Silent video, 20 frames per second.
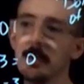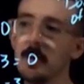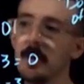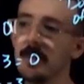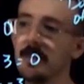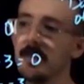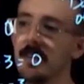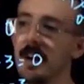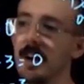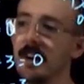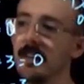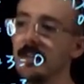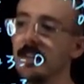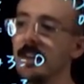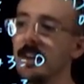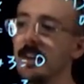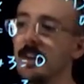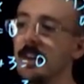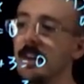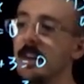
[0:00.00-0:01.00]
2.5,
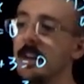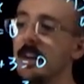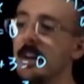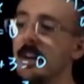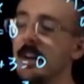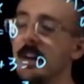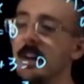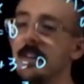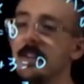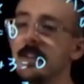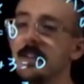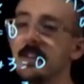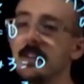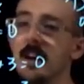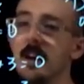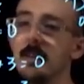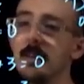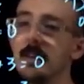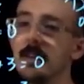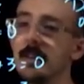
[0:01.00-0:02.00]
in the
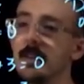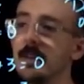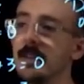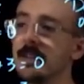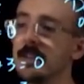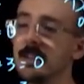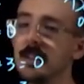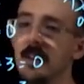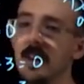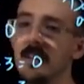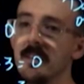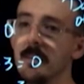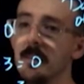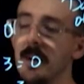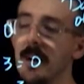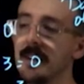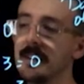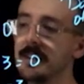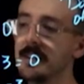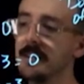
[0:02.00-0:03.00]
denominator you still have a
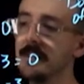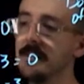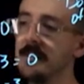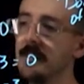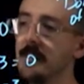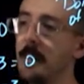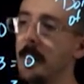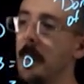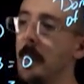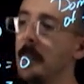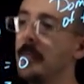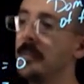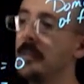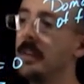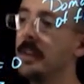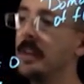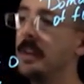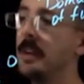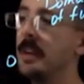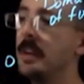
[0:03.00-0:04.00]
positive.
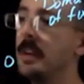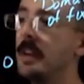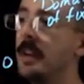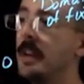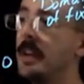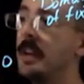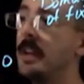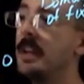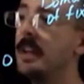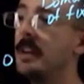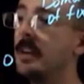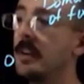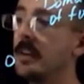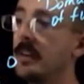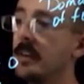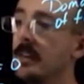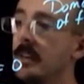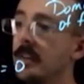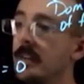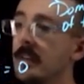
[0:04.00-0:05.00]

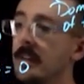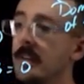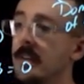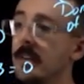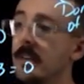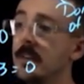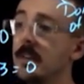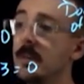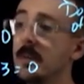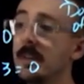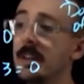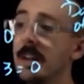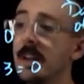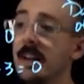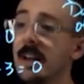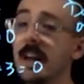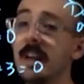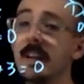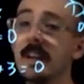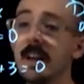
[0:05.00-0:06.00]
Here, you would
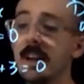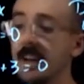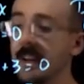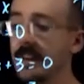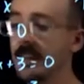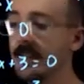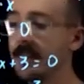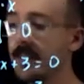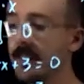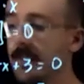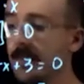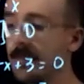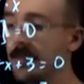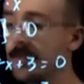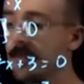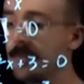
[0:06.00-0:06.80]
get a negative.